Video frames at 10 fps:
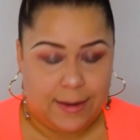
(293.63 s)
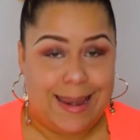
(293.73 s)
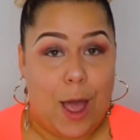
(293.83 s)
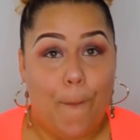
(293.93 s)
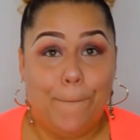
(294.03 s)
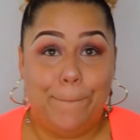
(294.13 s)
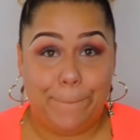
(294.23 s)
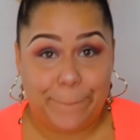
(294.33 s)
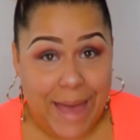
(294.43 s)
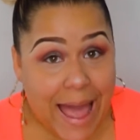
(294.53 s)
Now,
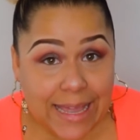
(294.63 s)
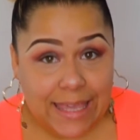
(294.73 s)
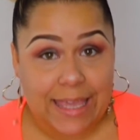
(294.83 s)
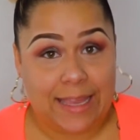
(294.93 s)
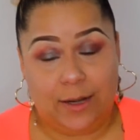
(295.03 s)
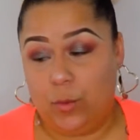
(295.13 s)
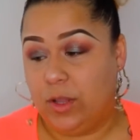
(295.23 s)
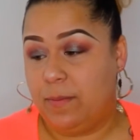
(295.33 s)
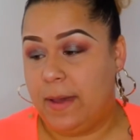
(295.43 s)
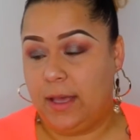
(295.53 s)
back in
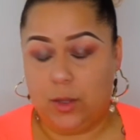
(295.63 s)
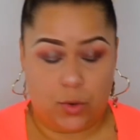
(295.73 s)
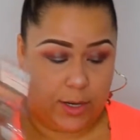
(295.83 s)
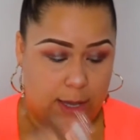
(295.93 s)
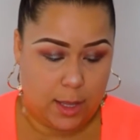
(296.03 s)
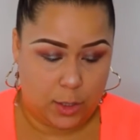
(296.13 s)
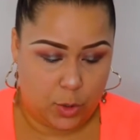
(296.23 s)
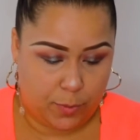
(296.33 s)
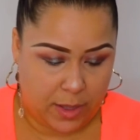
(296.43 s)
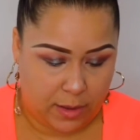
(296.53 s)
with my L'Oreal
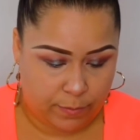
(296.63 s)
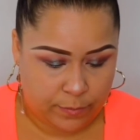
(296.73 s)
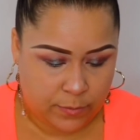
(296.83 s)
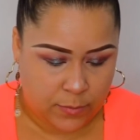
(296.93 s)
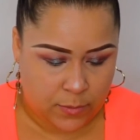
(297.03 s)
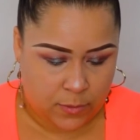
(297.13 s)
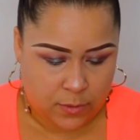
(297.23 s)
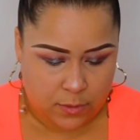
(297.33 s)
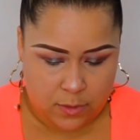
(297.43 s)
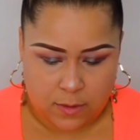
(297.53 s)
Lumi
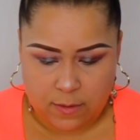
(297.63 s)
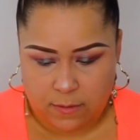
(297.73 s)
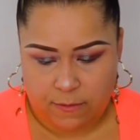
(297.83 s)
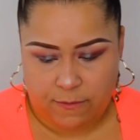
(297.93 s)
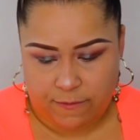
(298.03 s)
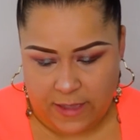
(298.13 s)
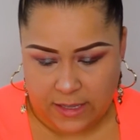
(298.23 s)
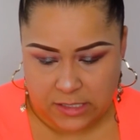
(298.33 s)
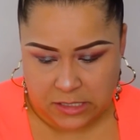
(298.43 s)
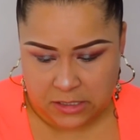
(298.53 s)

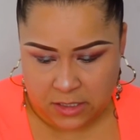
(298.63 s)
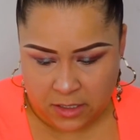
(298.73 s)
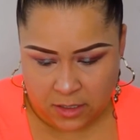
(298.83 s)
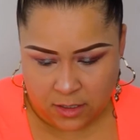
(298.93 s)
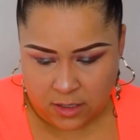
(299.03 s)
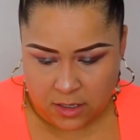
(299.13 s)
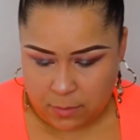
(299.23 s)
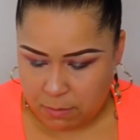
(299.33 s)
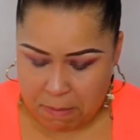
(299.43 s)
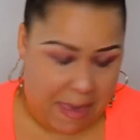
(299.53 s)
Face
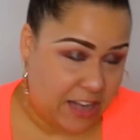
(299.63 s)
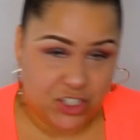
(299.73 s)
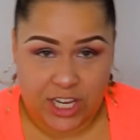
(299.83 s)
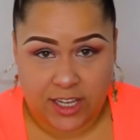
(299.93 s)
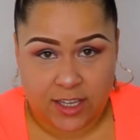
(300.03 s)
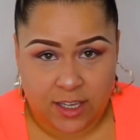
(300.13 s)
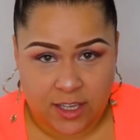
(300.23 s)
Magic